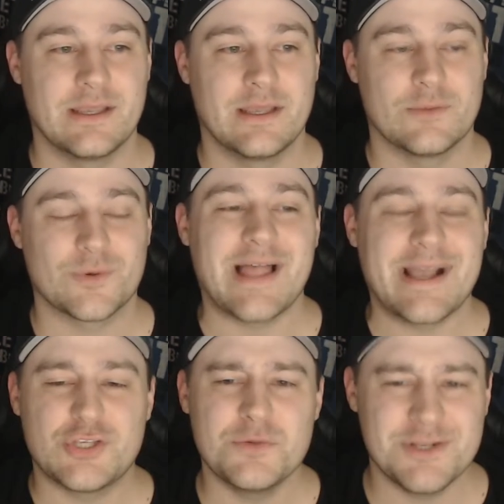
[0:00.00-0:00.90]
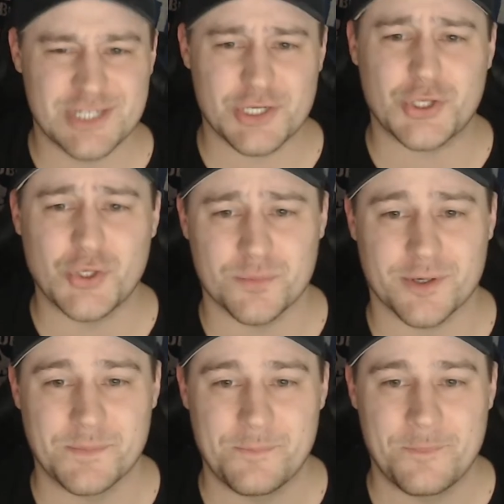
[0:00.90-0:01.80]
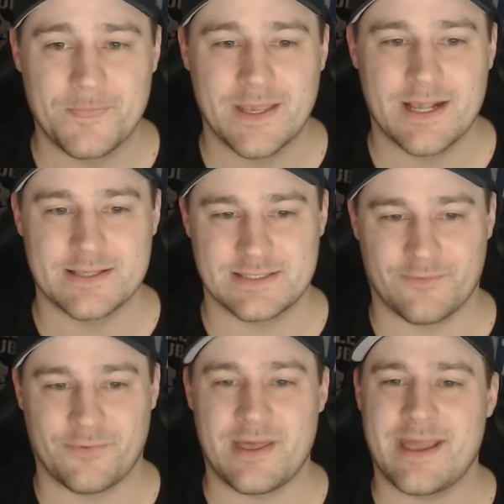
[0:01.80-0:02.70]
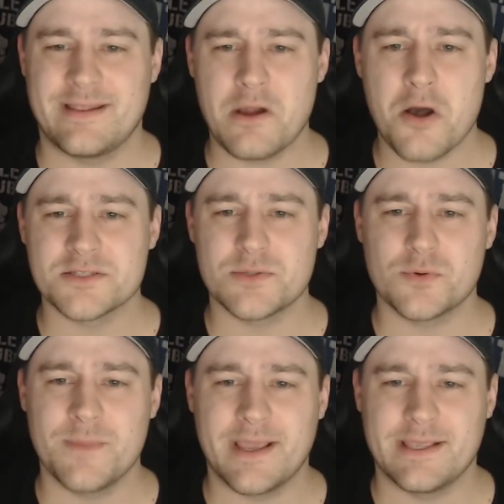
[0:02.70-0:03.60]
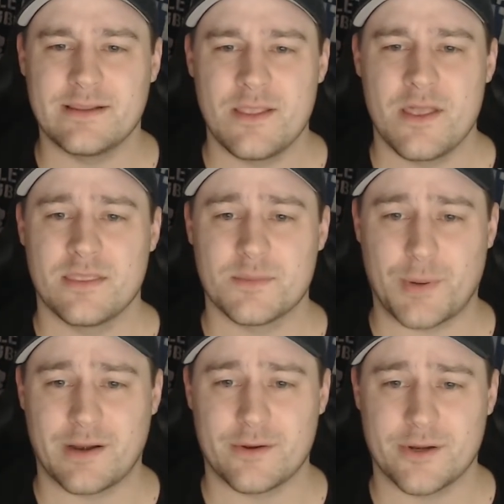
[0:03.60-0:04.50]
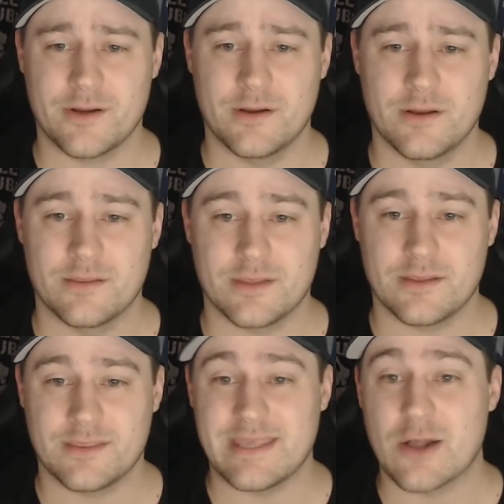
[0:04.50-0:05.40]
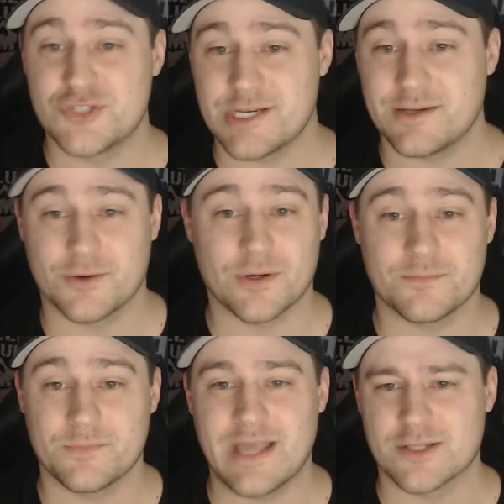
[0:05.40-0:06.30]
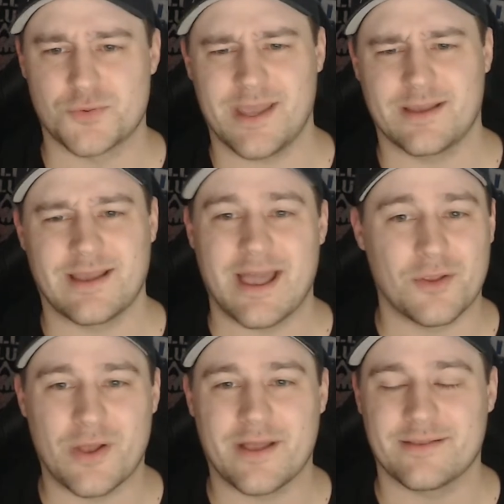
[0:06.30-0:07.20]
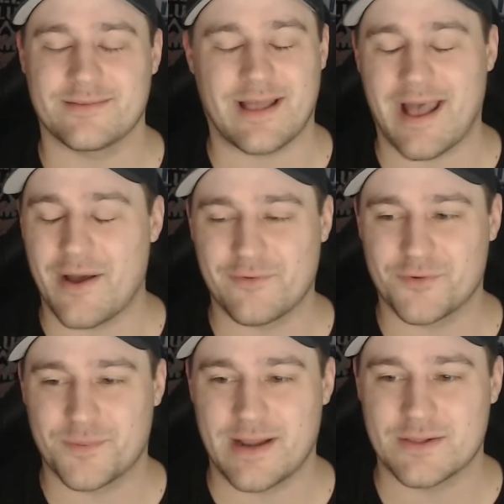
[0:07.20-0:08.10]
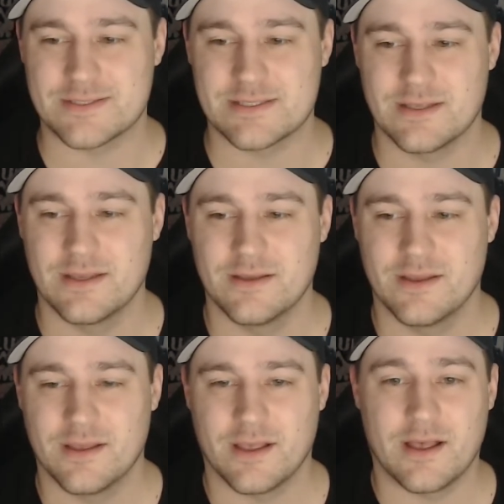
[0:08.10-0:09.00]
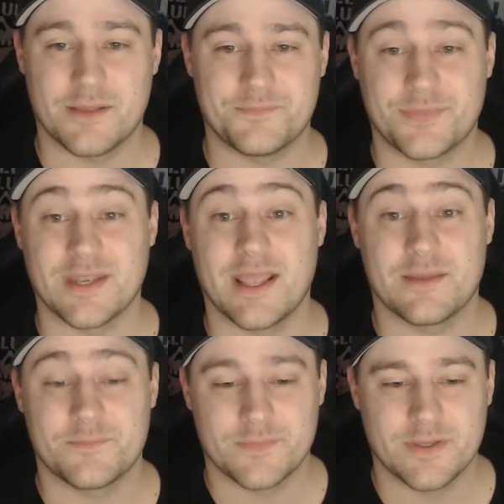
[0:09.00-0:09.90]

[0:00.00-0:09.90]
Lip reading: rely too much on humor and stuff like that. And they also were making the Predator, the Yautja or Yautja, I don't know however you pronounce the name.